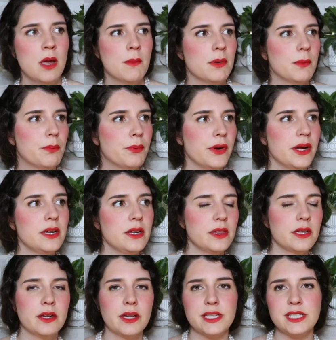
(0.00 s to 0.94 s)
but Britain
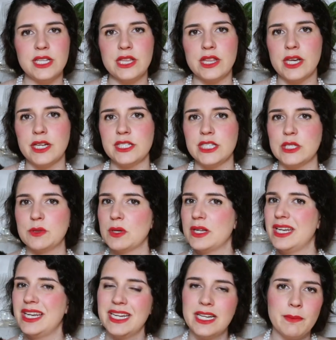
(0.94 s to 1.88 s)
in the 1930s is a
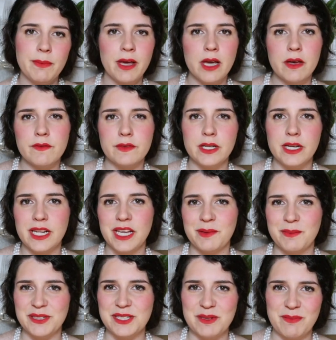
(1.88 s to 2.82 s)
little bit of an
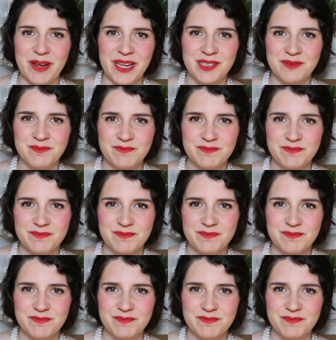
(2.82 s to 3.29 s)
enigma to me.